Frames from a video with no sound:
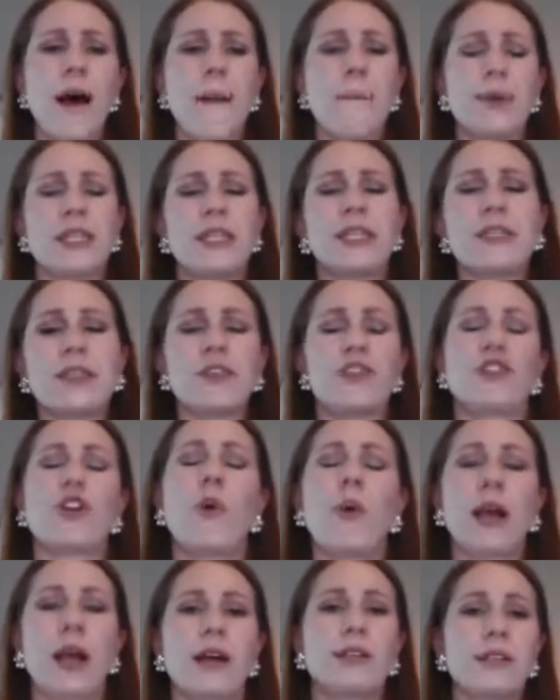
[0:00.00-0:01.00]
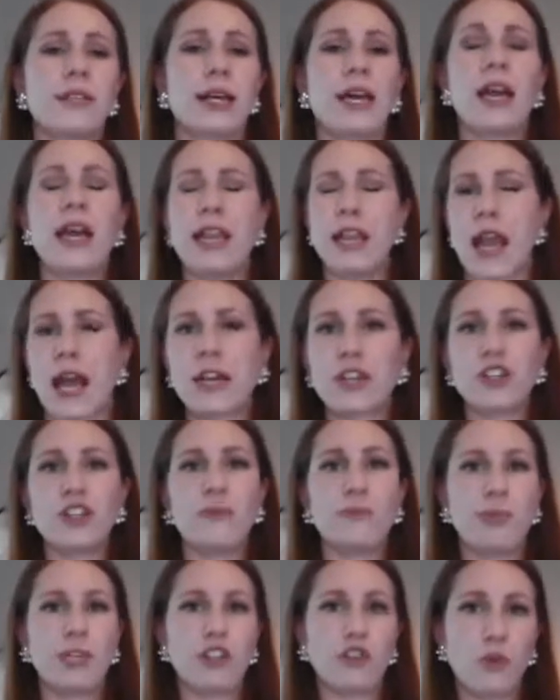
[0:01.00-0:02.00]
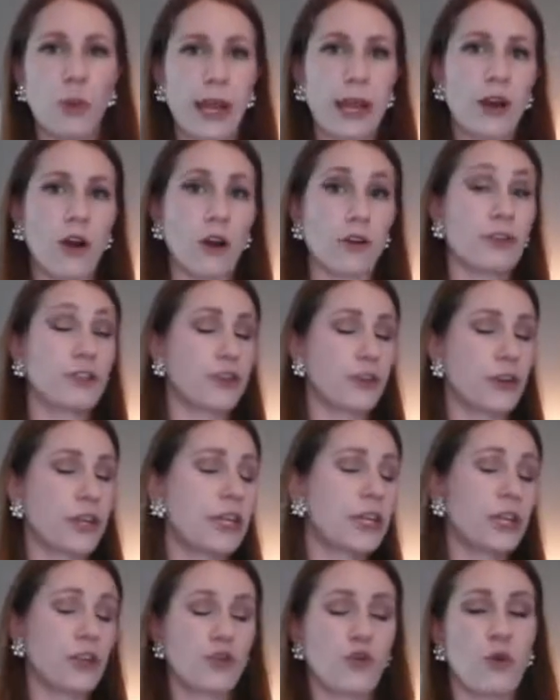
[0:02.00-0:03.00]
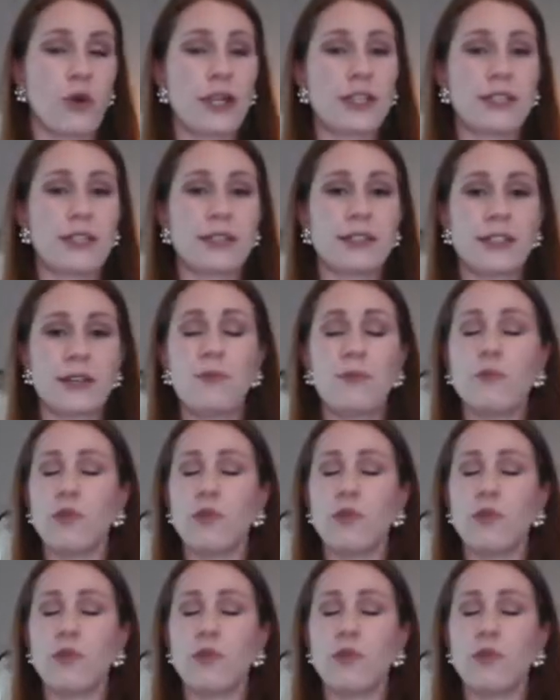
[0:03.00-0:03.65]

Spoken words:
but this is showing us the connection between our circulatory system,